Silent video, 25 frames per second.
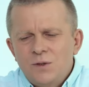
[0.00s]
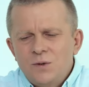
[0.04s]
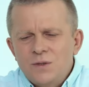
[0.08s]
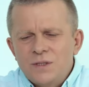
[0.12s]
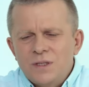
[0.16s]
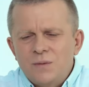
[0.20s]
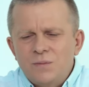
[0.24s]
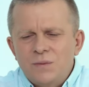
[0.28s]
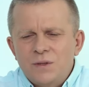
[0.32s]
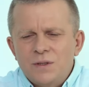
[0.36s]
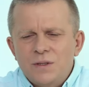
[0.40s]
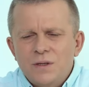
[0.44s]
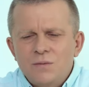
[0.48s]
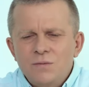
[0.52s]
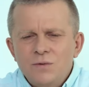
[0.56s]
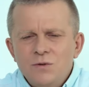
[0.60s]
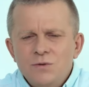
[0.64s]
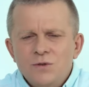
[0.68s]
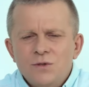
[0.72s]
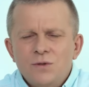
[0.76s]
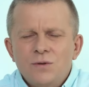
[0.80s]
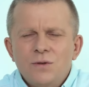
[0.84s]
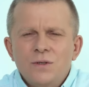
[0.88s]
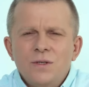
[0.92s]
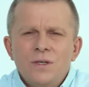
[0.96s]
just
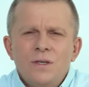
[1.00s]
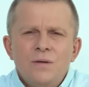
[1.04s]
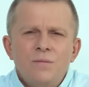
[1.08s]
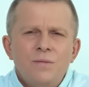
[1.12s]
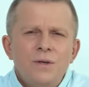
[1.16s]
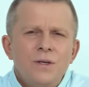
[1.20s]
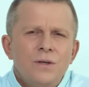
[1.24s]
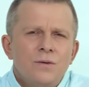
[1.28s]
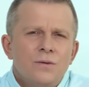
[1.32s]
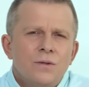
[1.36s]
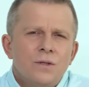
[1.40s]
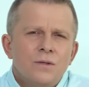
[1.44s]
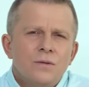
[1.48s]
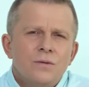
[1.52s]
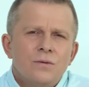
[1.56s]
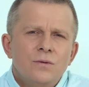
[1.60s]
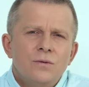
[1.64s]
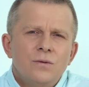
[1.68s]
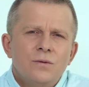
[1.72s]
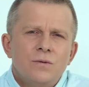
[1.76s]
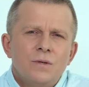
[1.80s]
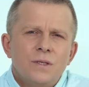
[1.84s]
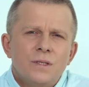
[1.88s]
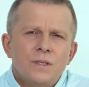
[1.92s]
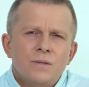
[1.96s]
because they have such an
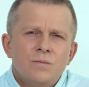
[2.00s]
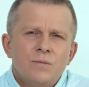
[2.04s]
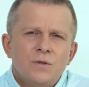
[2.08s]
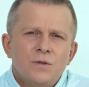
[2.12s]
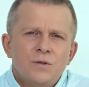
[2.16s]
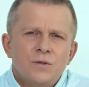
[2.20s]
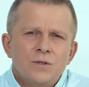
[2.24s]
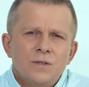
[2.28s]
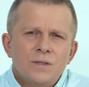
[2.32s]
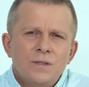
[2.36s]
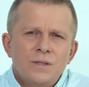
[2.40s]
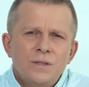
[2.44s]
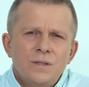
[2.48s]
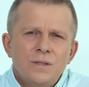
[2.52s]
opportunity.